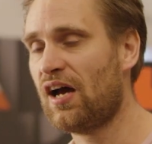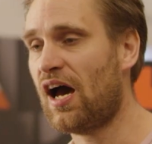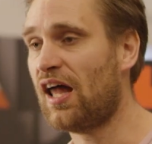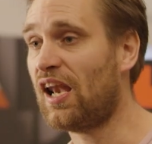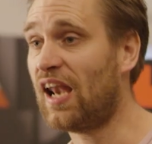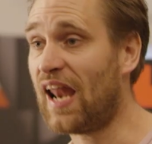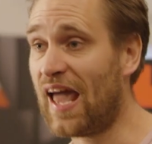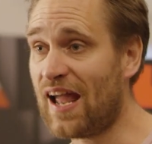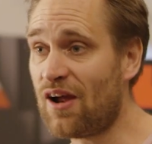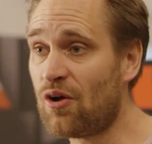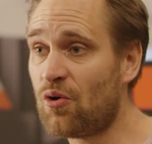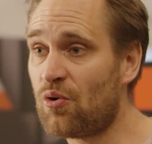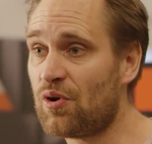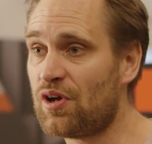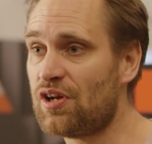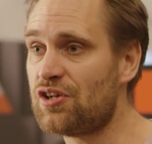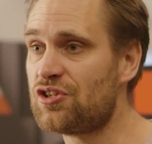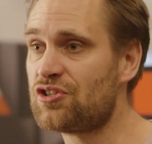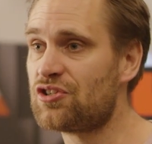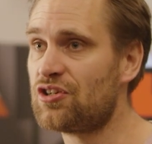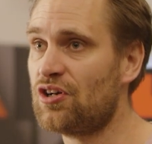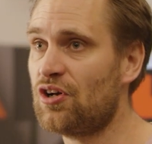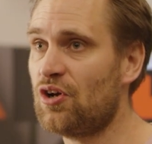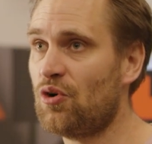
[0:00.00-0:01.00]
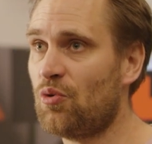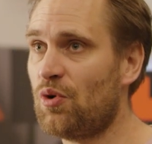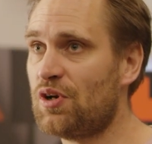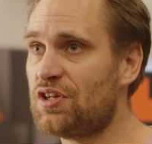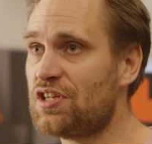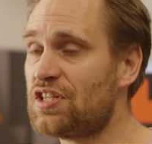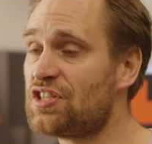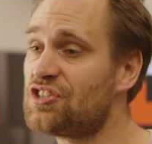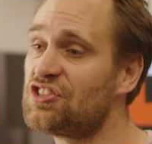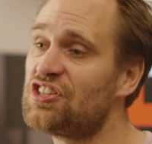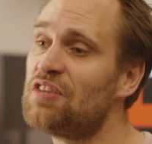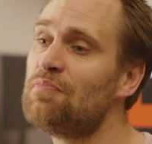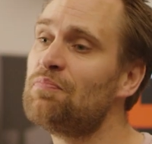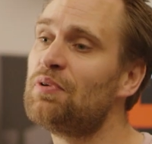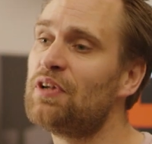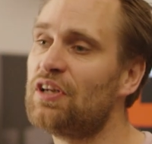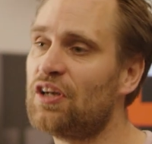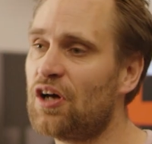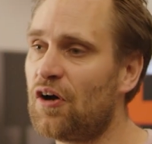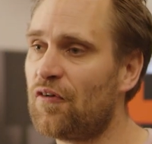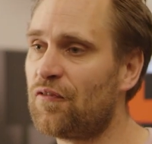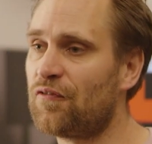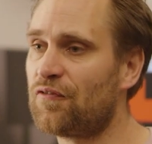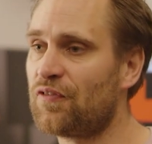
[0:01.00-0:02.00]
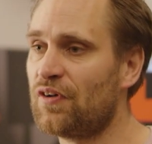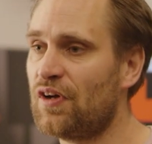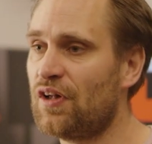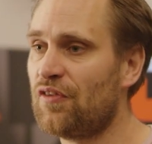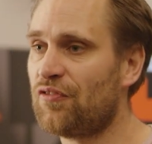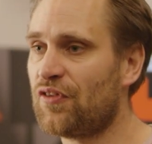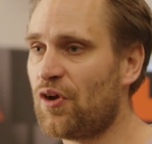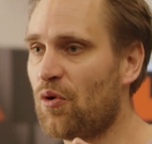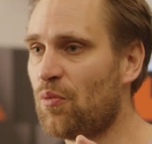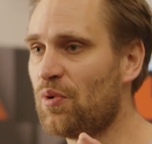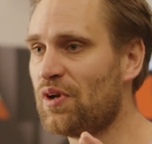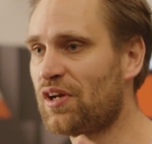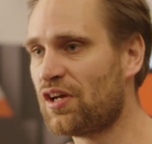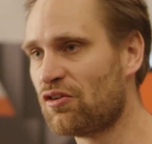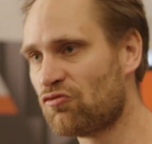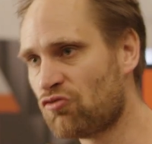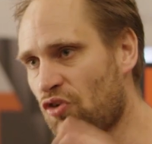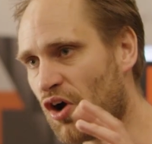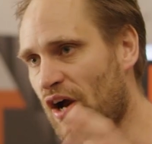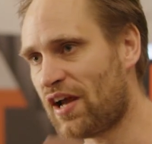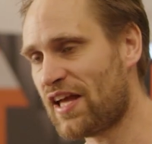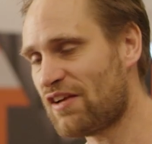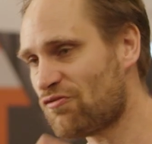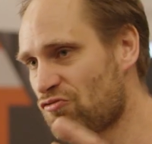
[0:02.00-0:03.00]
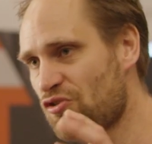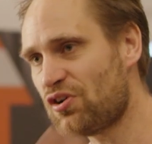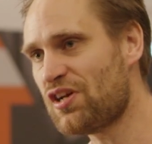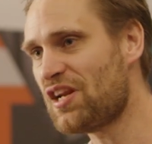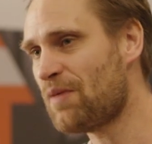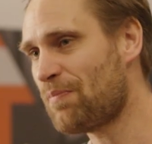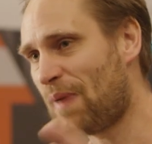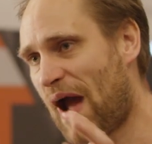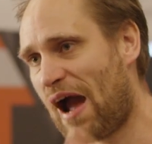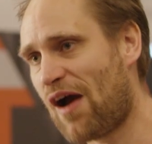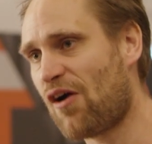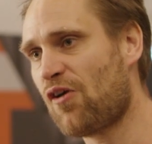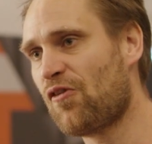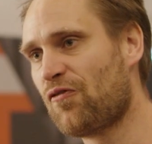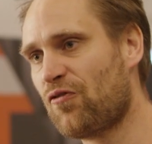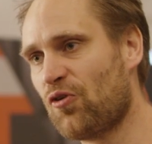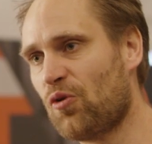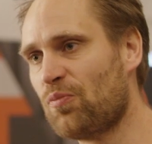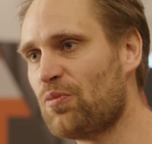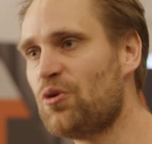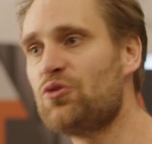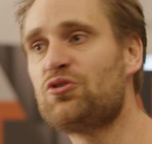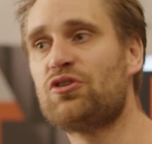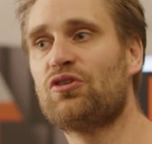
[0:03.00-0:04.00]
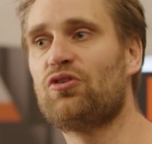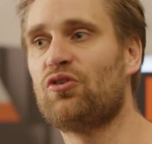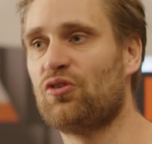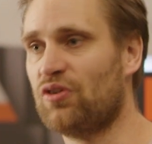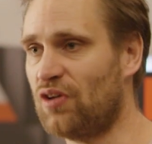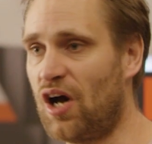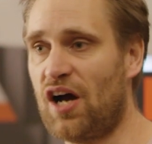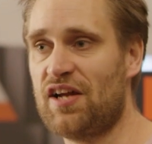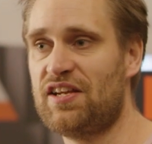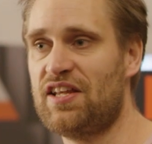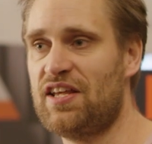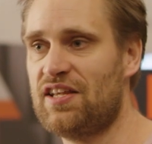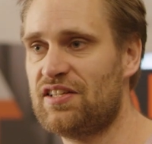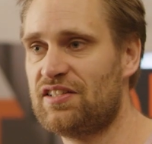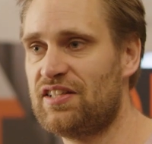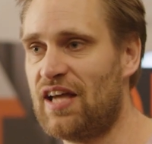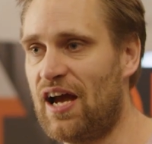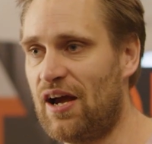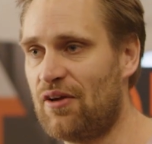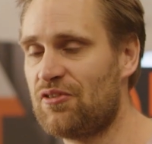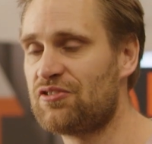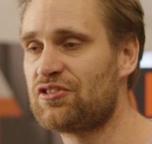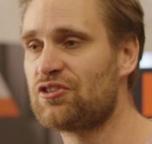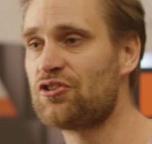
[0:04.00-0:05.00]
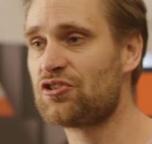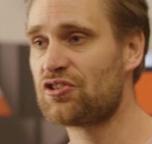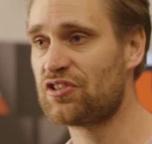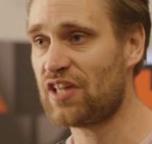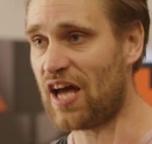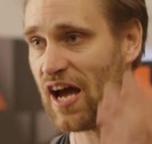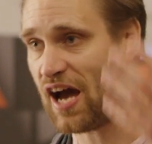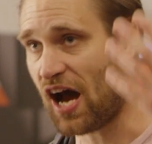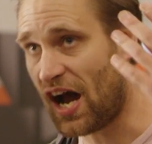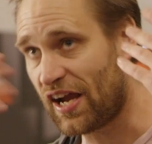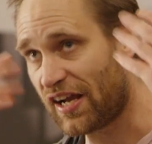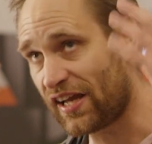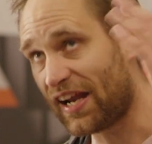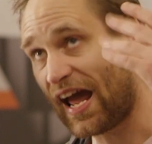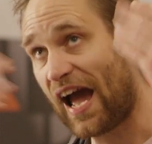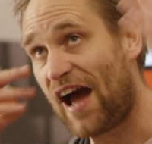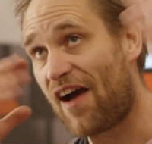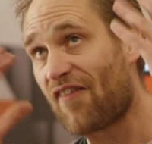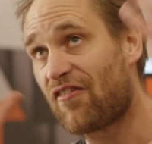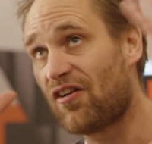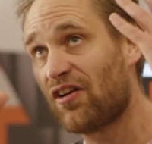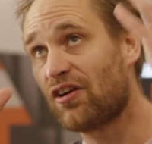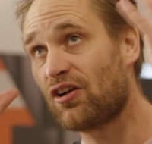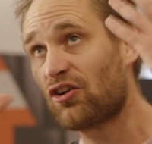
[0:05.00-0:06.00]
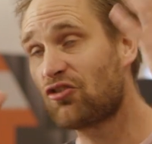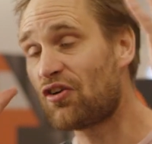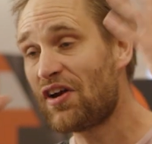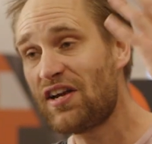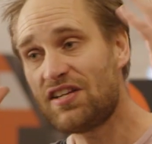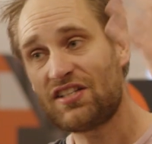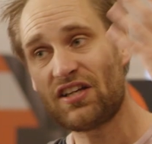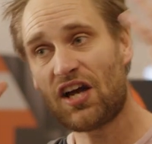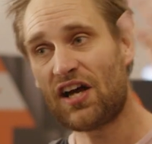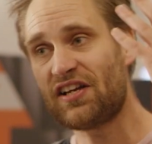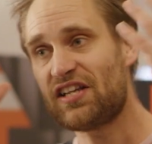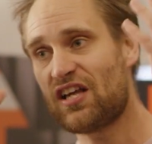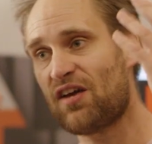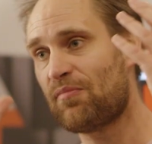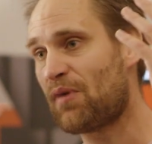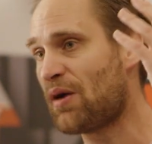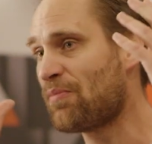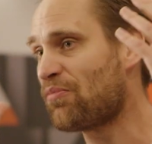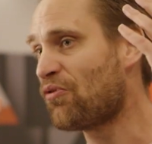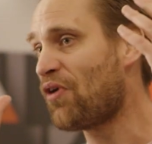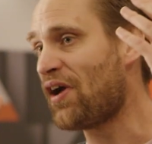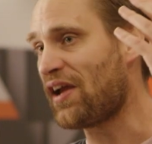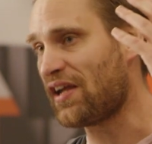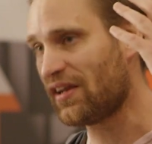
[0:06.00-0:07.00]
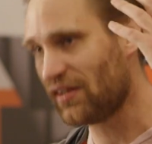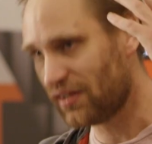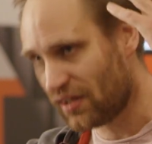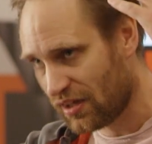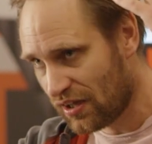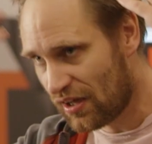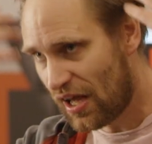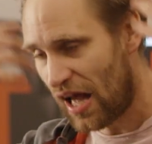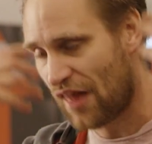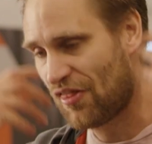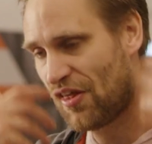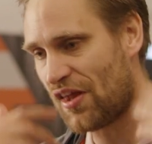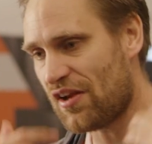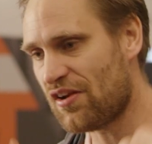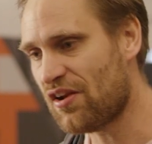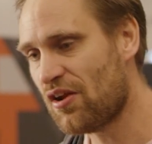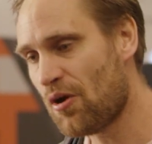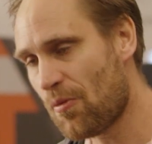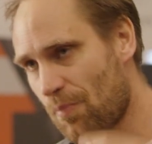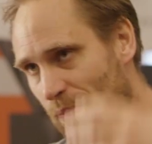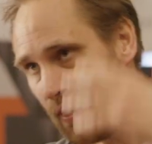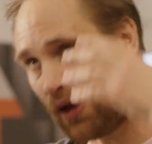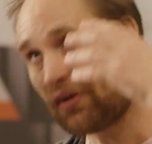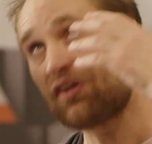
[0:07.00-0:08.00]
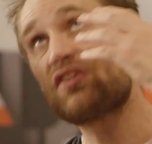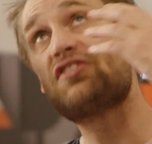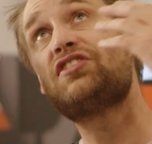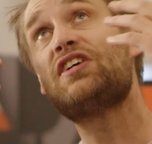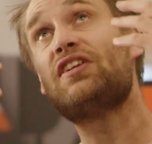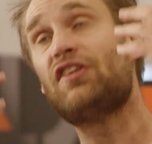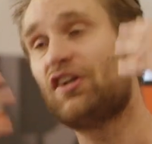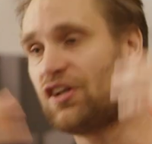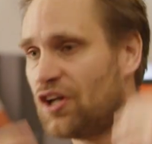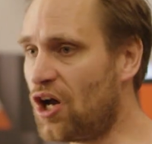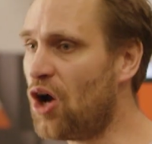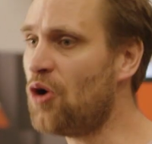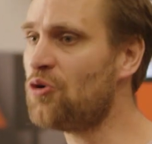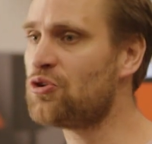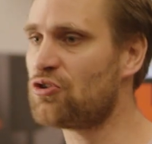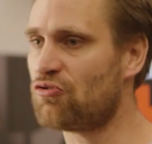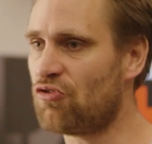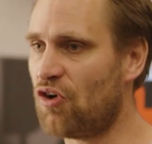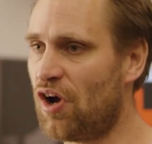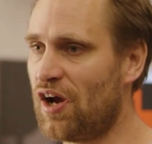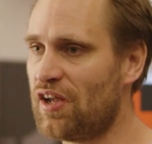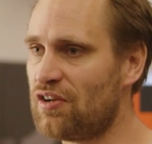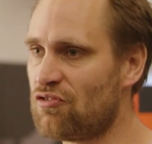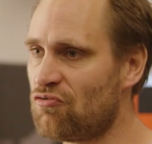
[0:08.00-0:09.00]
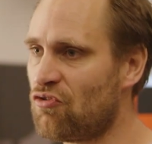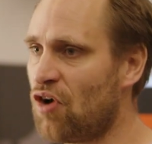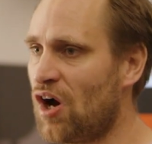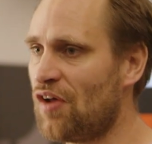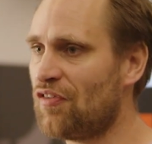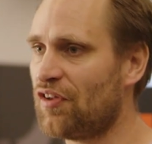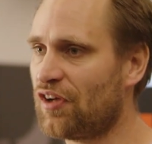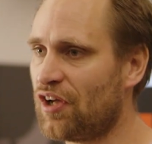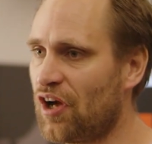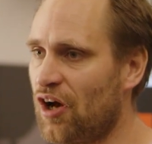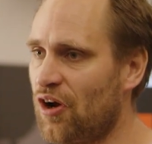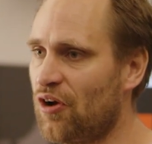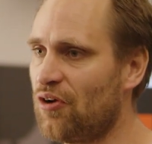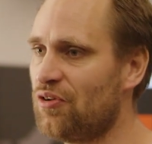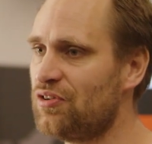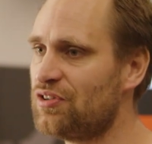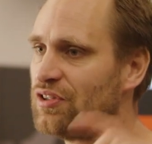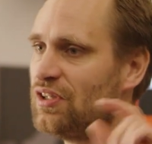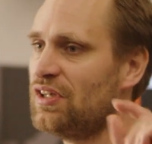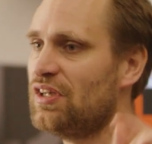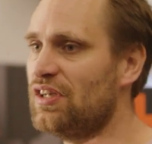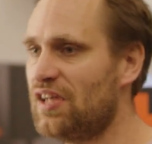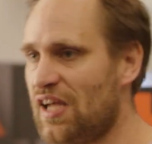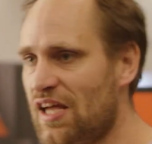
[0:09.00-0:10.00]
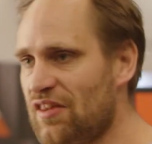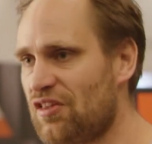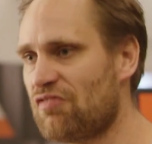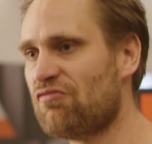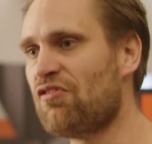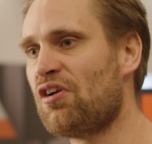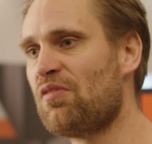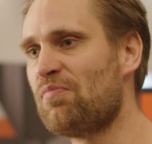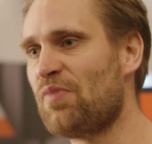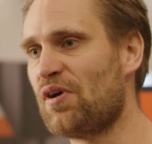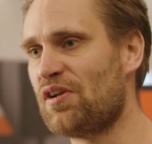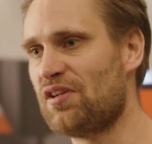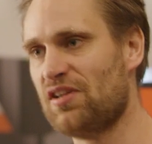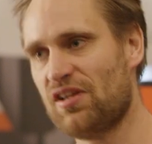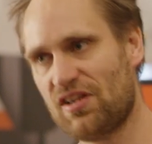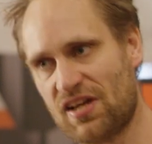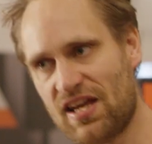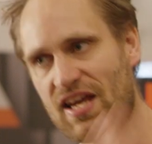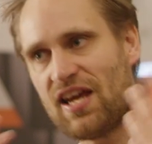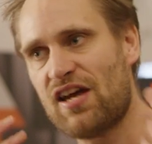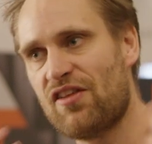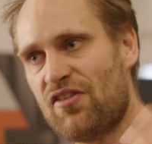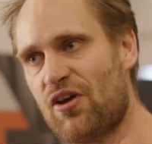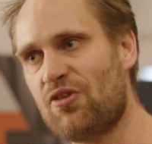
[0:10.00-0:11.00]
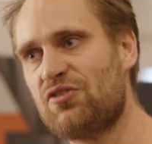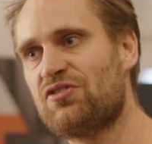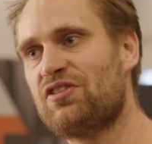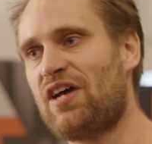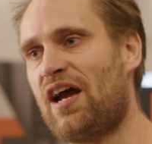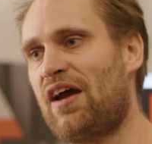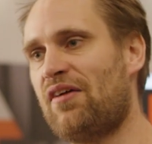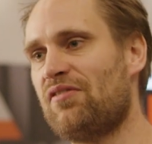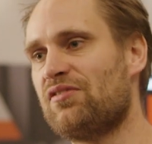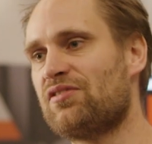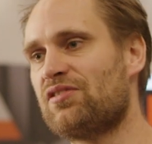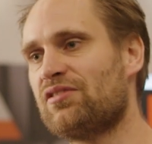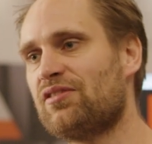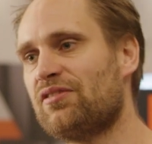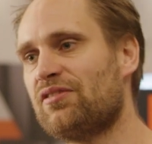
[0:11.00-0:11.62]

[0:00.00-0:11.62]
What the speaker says: a language which is simple enough that we can write really powerful musical ideas down, such that I could have a crazy idea in my brain and then be able to see the code to write the code, hit the run button and hear those sounds.